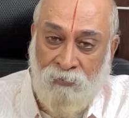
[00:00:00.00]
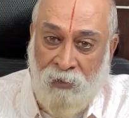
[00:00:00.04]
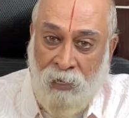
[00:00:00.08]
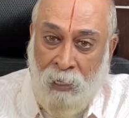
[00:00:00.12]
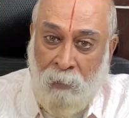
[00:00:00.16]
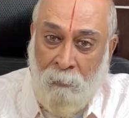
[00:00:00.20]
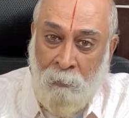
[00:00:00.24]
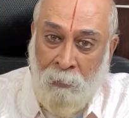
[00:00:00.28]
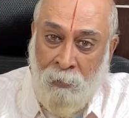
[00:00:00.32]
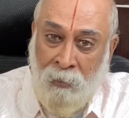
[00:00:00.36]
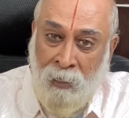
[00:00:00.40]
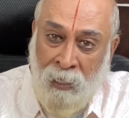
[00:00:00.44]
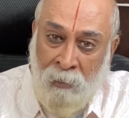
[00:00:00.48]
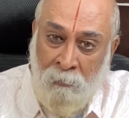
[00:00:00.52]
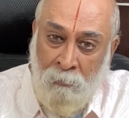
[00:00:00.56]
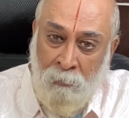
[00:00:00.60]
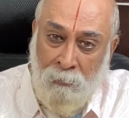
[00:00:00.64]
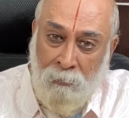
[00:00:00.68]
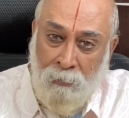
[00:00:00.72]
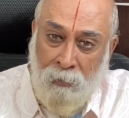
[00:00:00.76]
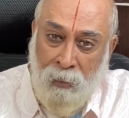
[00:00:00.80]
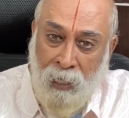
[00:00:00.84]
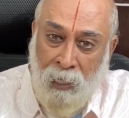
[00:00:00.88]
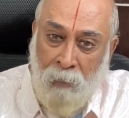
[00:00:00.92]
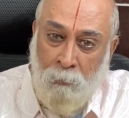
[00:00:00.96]
From
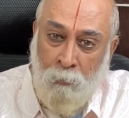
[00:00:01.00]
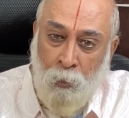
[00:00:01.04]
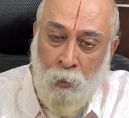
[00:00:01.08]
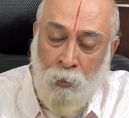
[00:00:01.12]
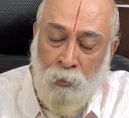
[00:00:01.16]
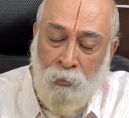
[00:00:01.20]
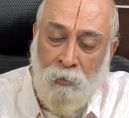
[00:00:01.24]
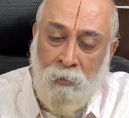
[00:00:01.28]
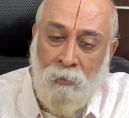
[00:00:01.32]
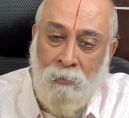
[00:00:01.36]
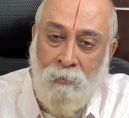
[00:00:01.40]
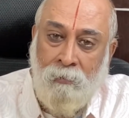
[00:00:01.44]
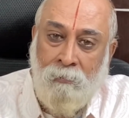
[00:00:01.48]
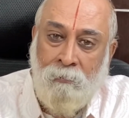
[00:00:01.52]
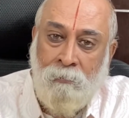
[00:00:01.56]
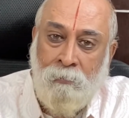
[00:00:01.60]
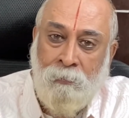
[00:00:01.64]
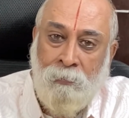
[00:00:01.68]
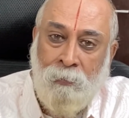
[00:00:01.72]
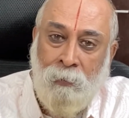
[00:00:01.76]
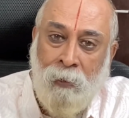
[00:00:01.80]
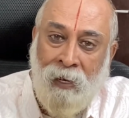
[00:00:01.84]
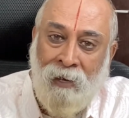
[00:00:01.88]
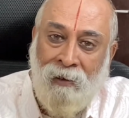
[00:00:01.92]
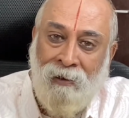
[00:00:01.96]
him came out
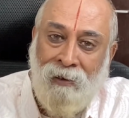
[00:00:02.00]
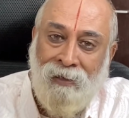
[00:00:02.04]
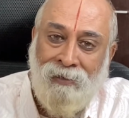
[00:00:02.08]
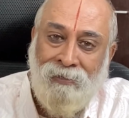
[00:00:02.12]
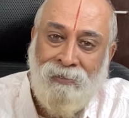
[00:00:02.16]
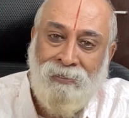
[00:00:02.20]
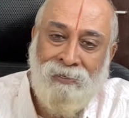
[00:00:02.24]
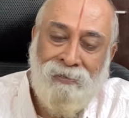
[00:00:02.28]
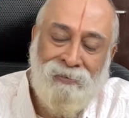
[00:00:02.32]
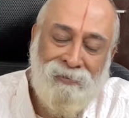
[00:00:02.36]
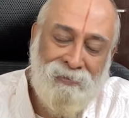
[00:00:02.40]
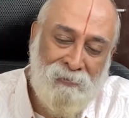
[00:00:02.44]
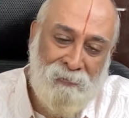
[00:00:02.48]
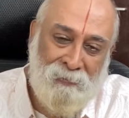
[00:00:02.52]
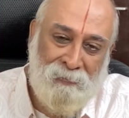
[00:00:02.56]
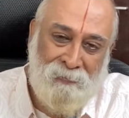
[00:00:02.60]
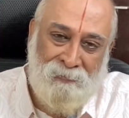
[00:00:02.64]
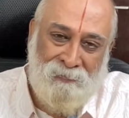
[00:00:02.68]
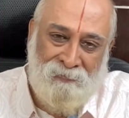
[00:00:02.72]
Prahlada.